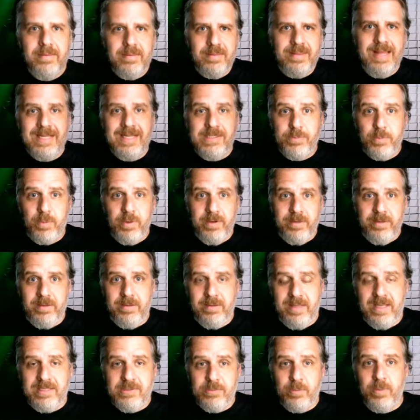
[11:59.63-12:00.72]
That's where
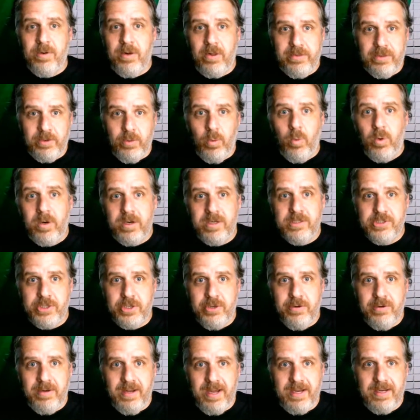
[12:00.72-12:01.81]
that's where all the organs are
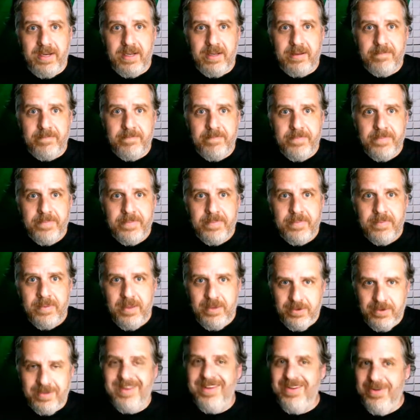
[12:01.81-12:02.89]
uniting.
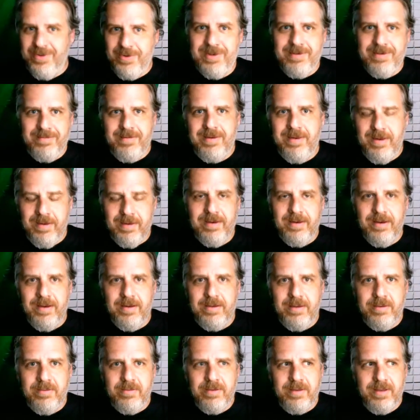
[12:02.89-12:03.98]
You, you can you know
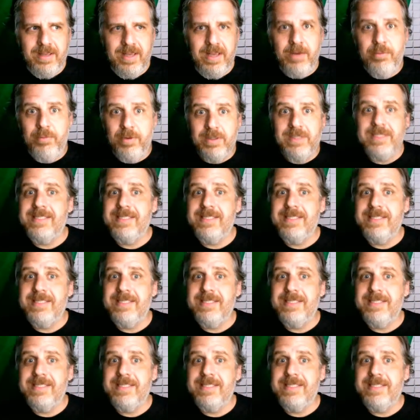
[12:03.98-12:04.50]
you it really